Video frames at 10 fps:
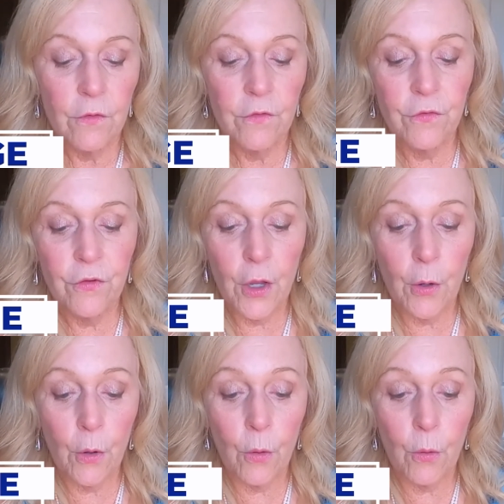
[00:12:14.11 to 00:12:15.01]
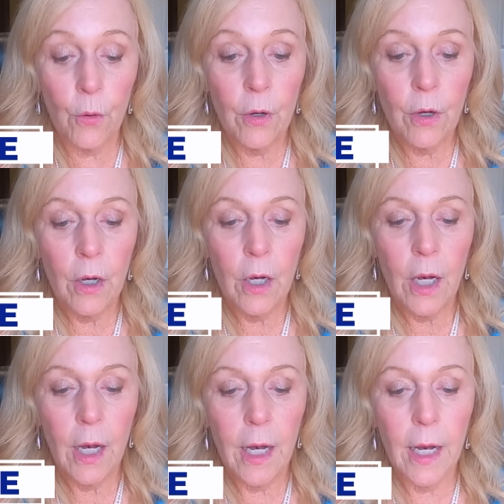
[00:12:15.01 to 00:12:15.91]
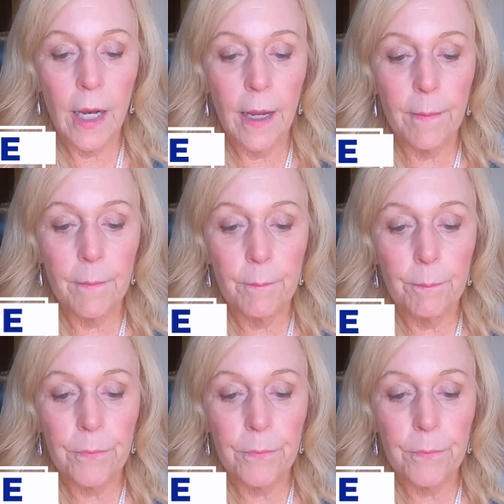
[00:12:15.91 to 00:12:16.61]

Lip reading: So, and